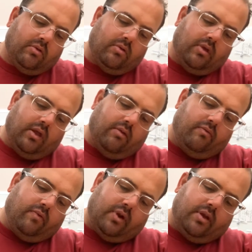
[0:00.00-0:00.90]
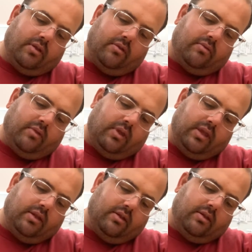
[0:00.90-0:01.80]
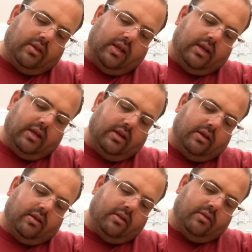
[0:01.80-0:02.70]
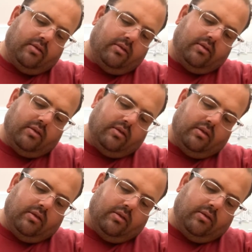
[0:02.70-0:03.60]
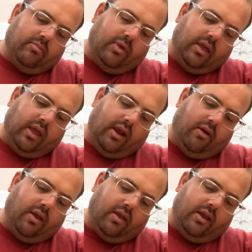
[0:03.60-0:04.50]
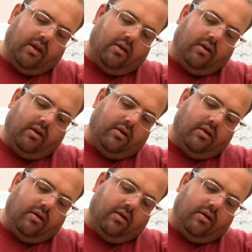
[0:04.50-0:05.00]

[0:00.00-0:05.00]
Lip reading: and we're gonna get it in a big area here.